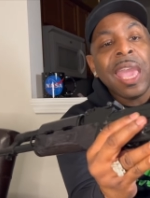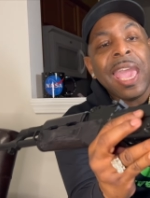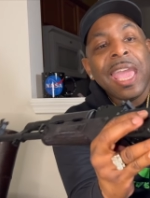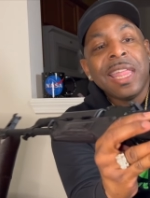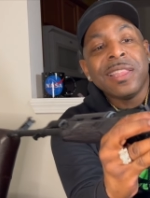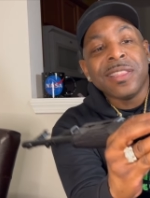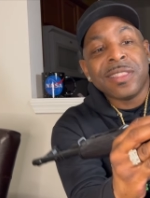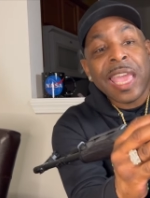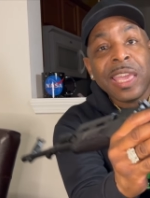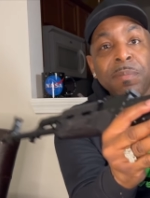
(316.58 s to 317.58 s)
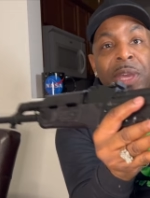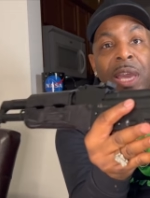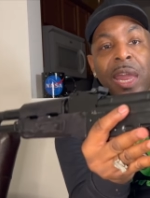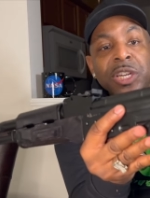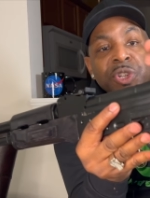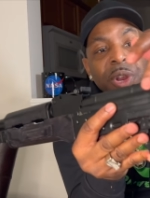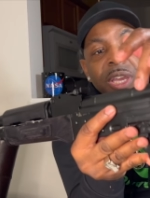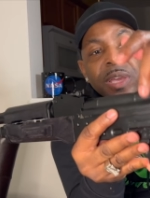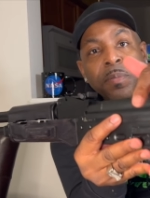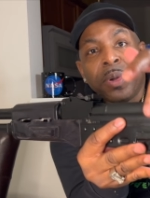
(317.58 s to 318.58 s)
And they can be kind of
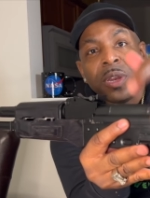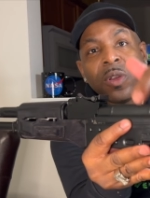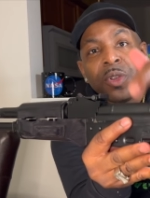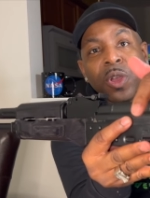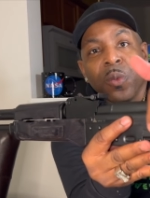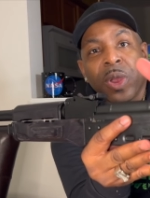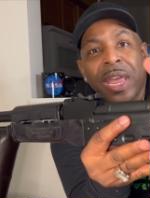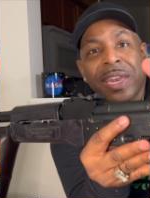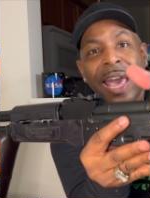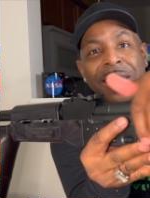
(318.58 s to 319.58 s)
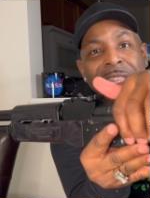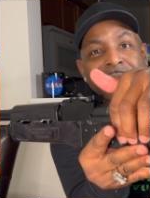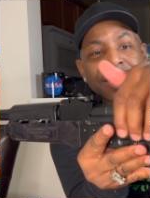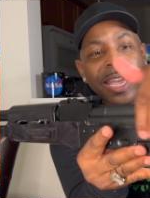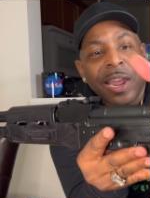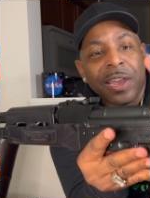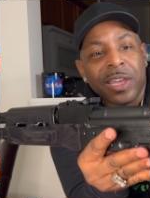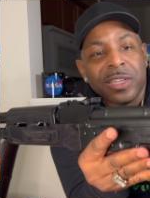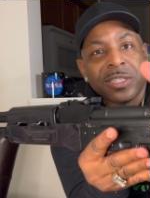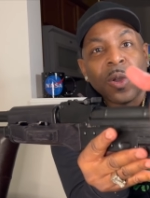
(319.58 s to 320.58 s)
tricky putting on your red dot in this
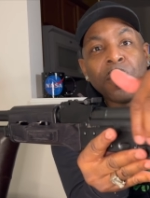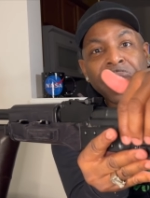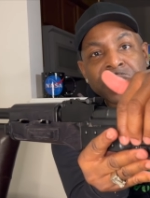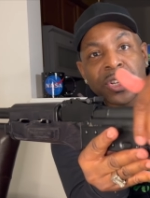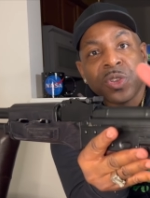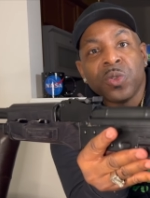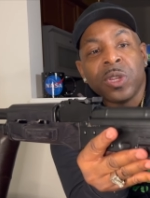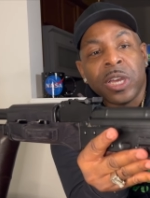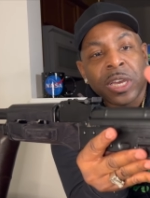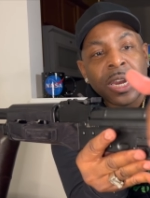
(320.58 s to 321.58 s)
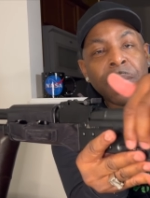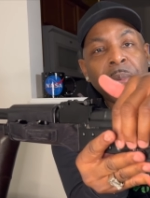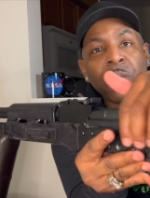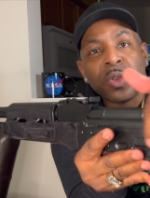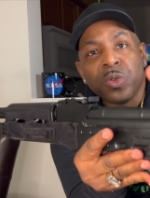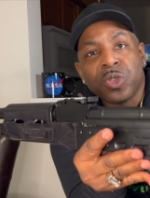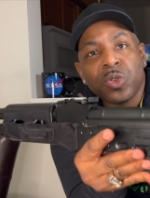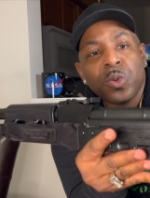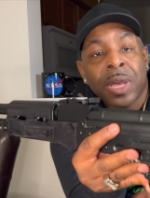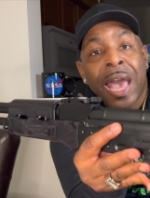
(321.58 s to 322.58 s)
area. So make sure you look it up on
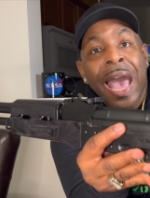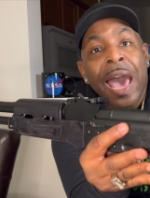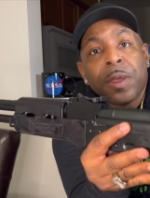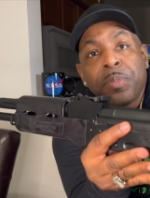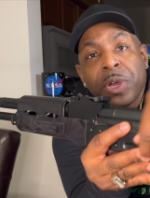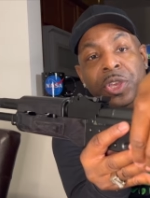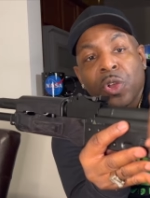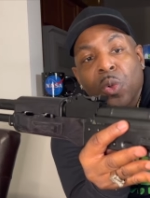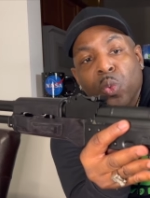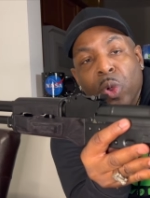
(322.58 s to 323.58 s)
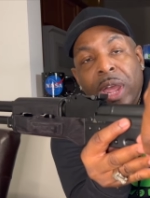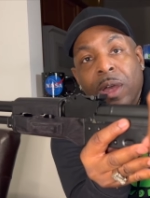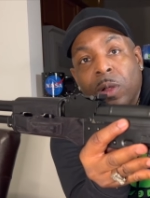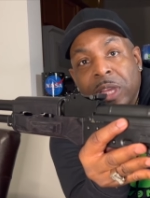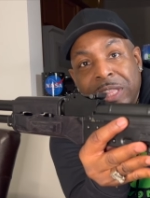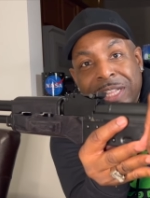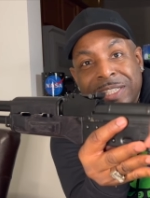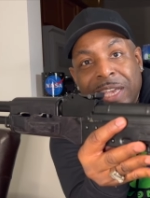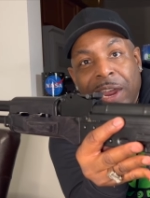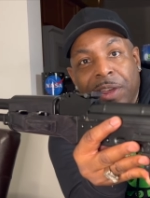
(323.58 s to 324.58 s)
YouTube, how to put your rail in
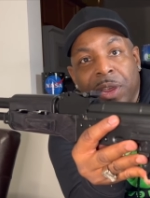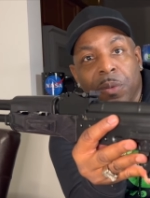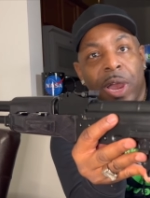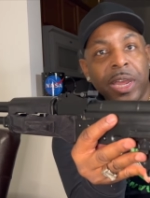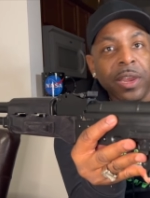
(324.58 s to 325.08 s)
this area right